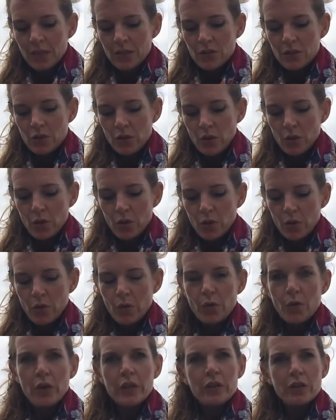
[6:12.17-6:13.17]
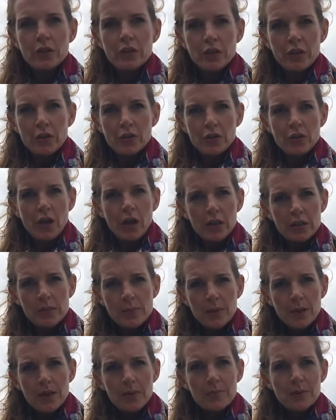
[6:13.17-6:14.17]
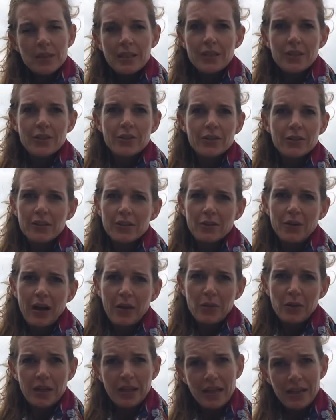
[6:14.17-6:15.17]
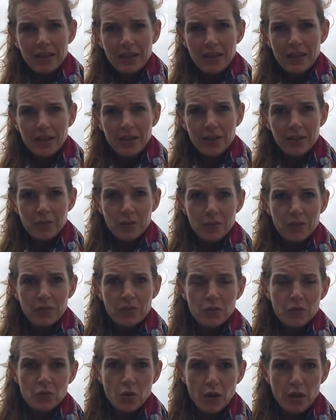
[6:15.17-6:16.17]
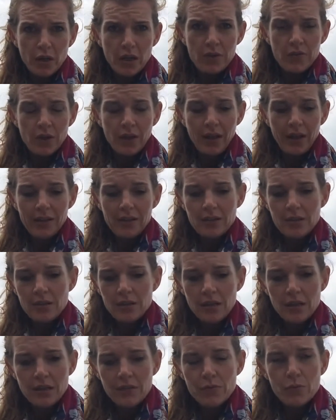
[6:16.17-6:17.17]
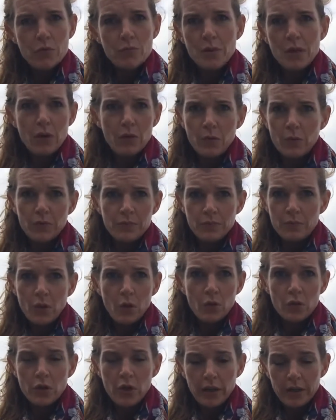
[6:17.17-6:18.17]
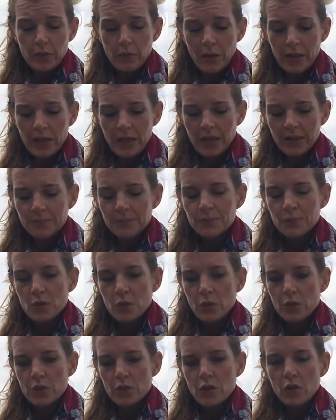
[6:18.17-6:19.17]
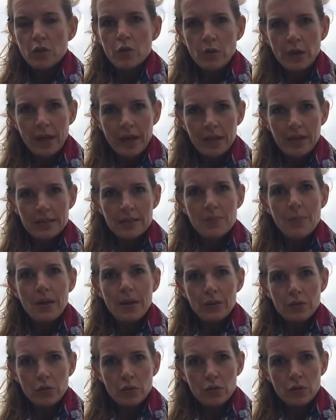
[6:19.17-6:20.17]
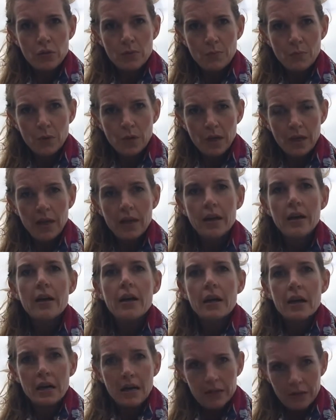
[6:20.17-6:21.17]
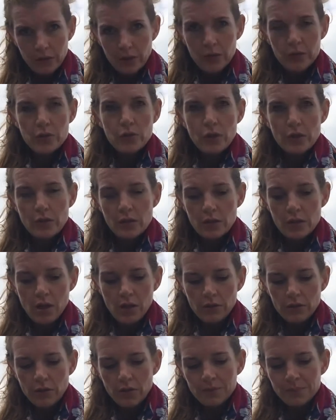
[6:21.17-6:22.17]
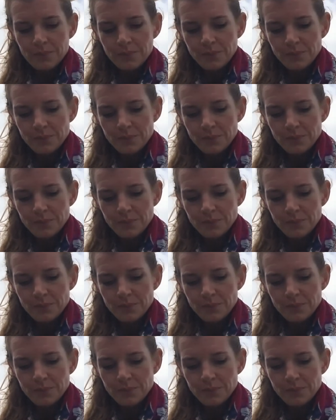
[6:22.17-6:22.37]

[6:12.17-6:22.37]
So could go to the hospital, but then how would I get there? I would have to drive, and it would be all night waiting. So I just thought, okay, let's make it through to the morning, and I'm going straight to the doctor.